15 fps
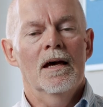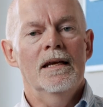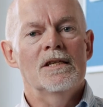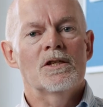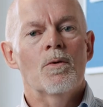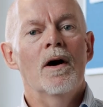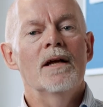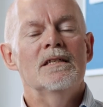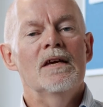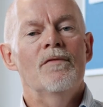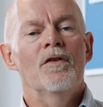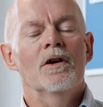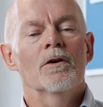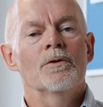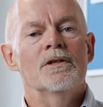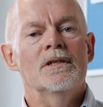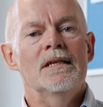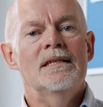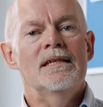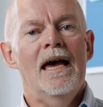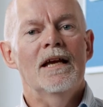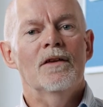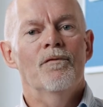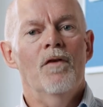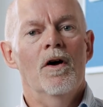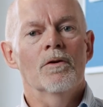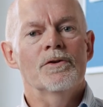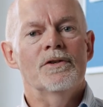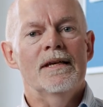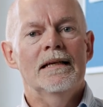and it's quite difficult to detect
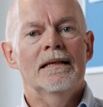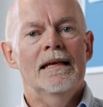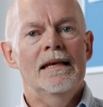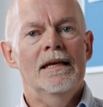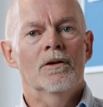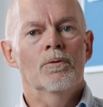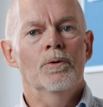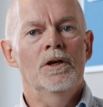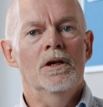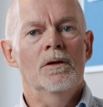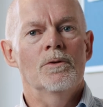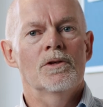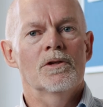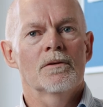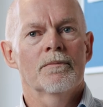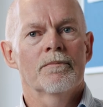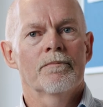faults in clinical use.